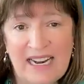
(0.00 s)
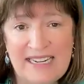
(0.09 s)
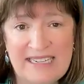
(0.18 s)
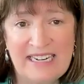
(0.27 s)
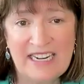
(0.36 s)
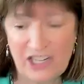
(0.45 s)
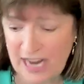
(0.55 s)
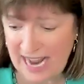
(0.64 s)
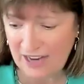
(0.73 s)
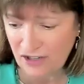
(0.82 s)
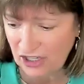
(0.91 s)
that I did
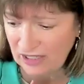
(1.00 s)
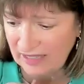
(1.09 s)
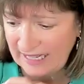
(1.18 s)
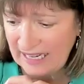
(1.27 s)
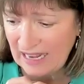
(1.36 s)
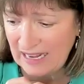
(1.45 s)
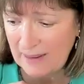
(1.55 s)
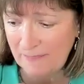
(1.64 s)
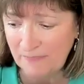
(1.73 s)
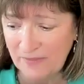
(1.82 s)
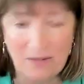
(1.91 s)
internationally
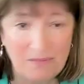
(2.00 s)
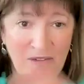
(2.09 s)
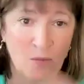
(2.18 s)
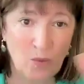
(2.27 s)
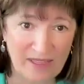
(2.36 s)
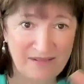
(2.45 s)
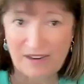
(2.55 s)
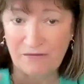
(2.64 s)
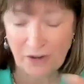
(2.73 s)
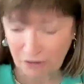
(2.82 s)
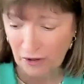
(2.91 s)
with
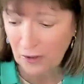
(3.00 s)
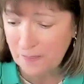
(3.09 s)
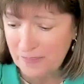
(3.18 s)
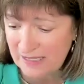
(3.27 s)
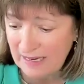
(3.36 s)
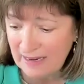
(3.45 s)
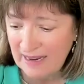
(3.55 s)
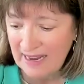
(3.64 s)
different groups.